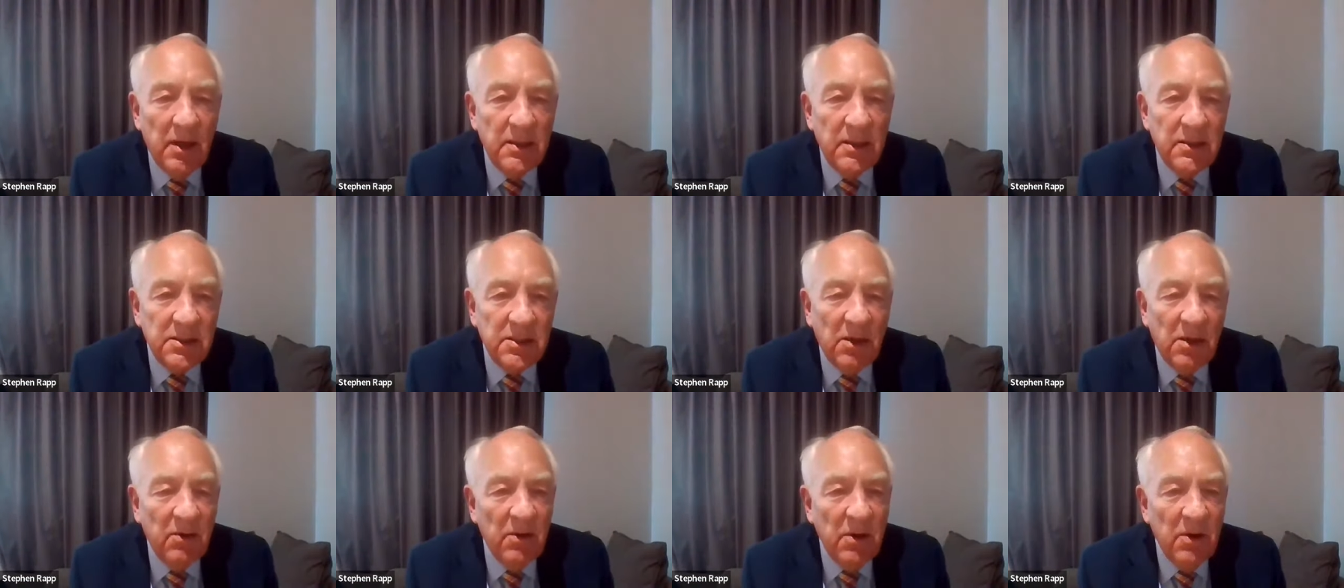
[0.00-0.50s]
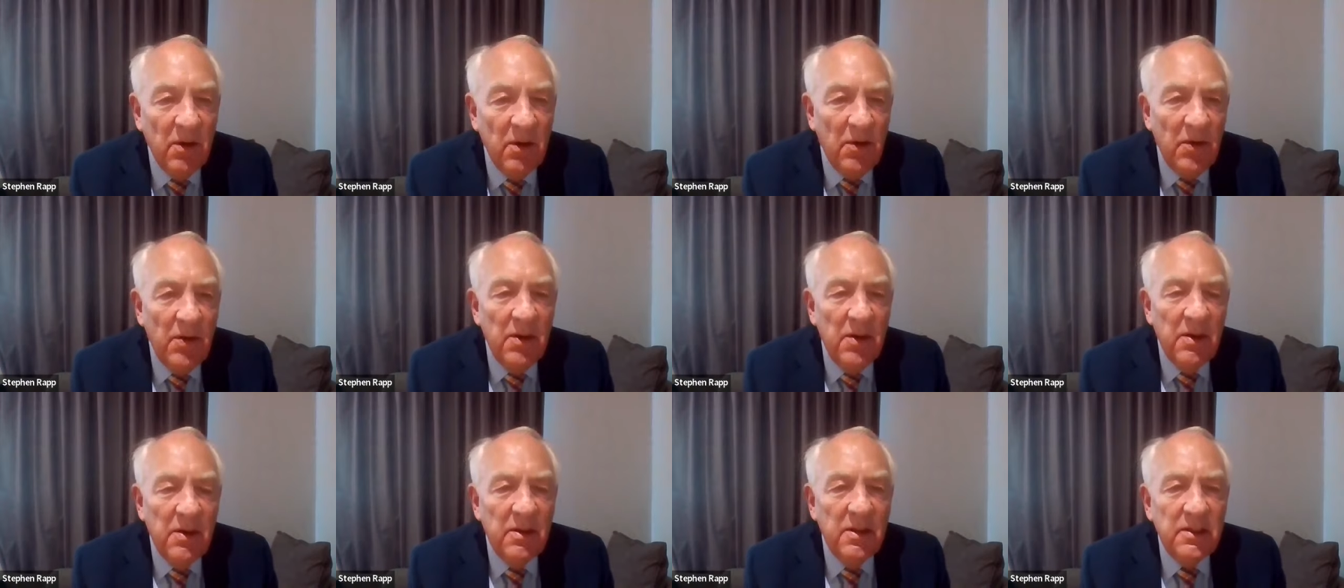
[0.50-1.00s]
And so
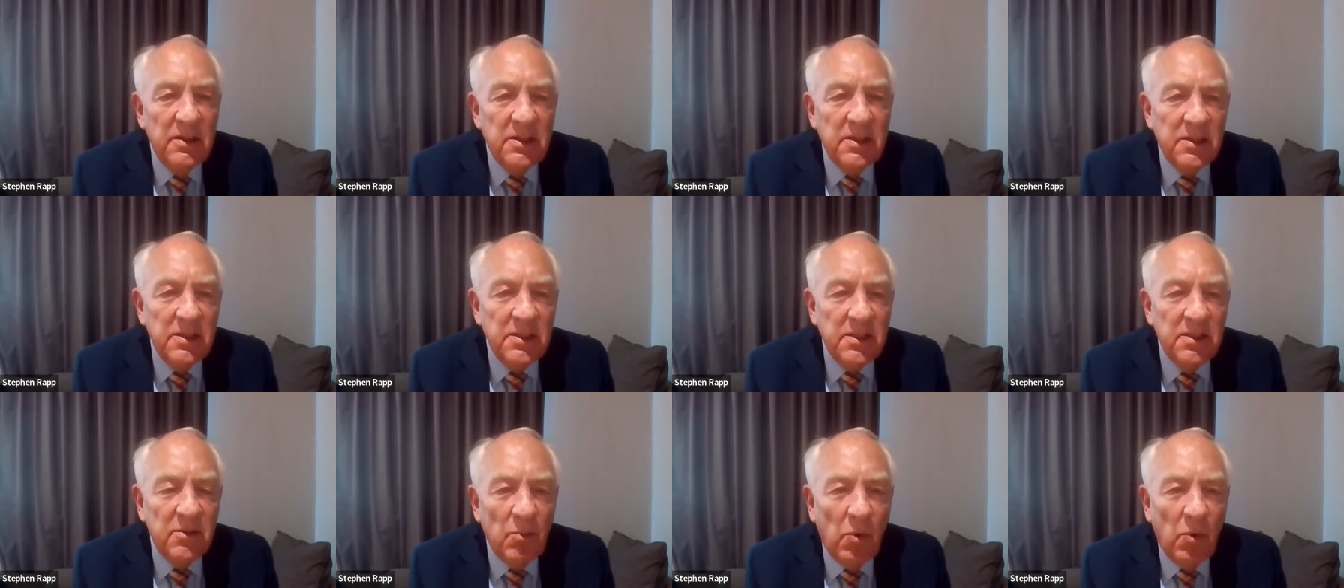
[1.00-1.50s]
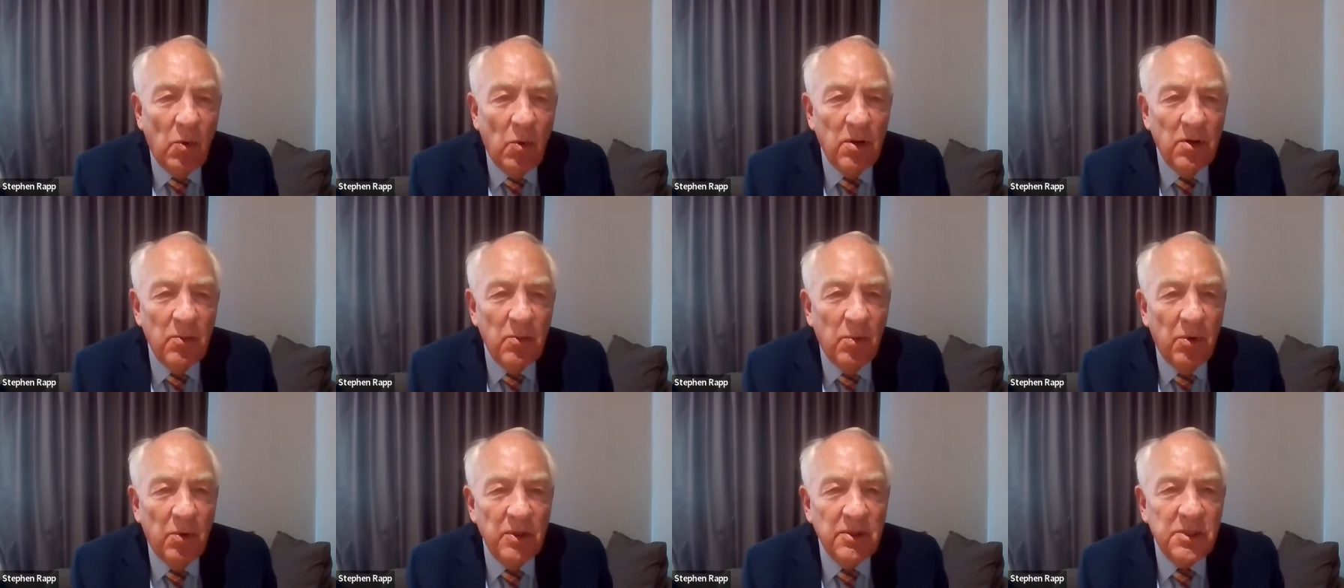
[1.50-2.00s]
this is an
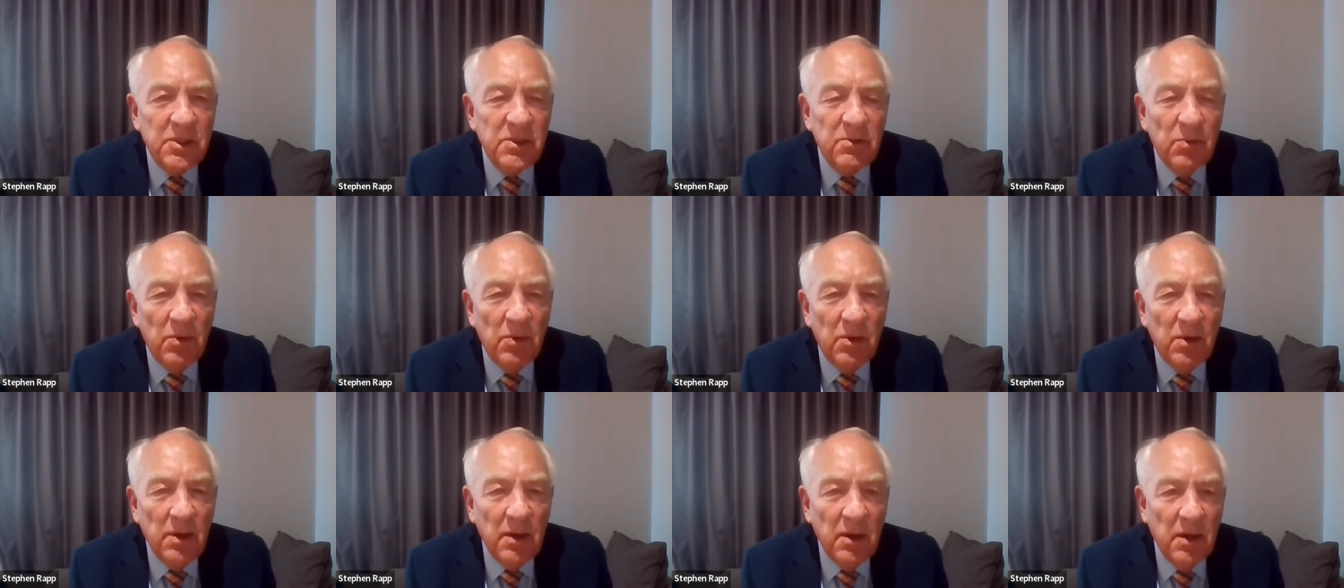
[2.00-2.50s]
important principle.